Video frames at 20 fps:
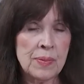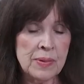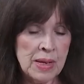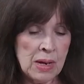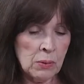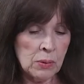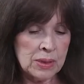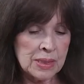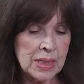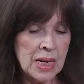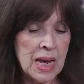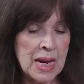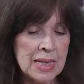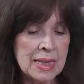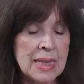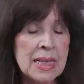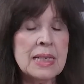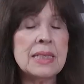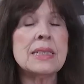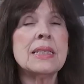that was
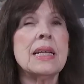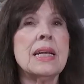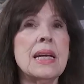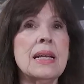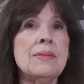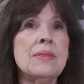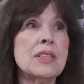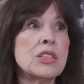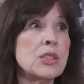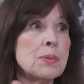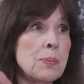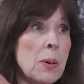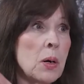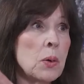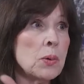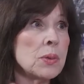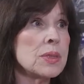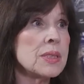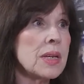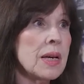like this that had the
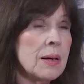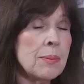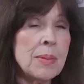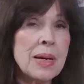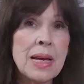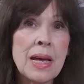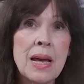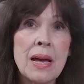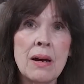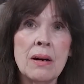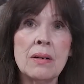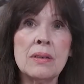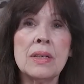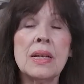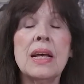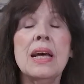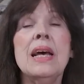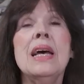spokes coming out,